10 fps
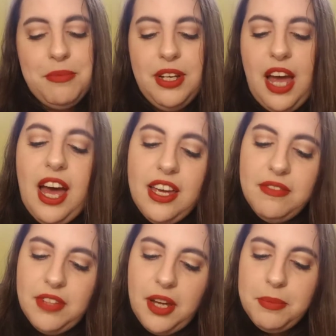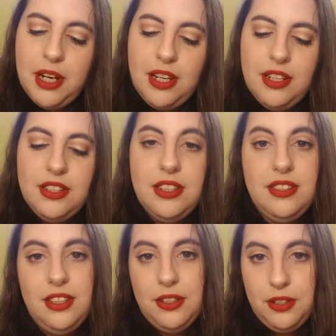But I have not been on a
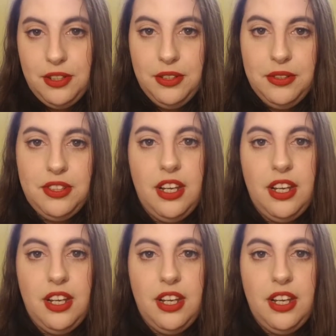Disney cruise,